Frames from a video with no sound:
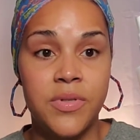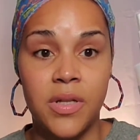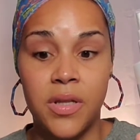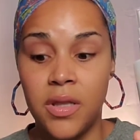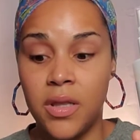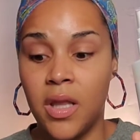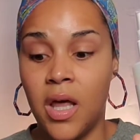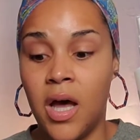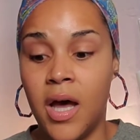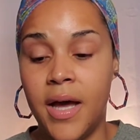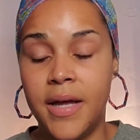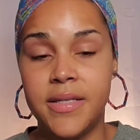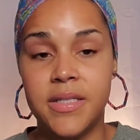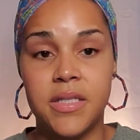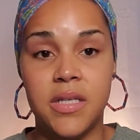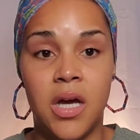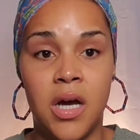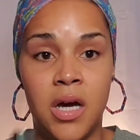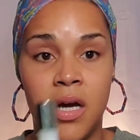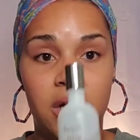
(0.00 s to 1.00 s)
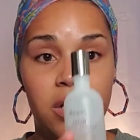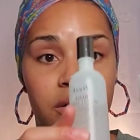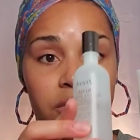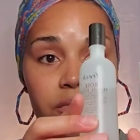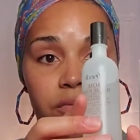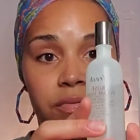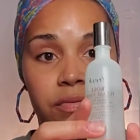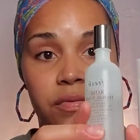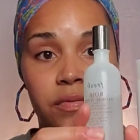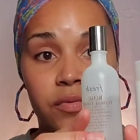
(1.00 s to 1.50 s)
lot
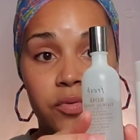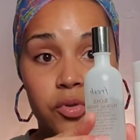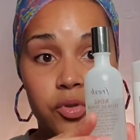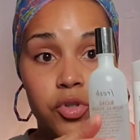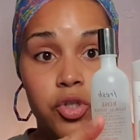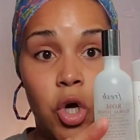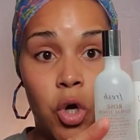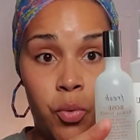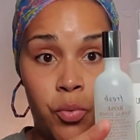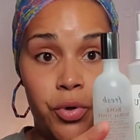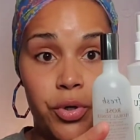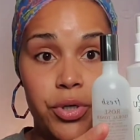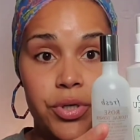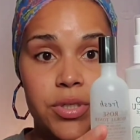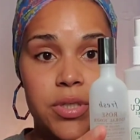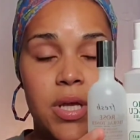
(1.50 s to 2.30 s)
of toners.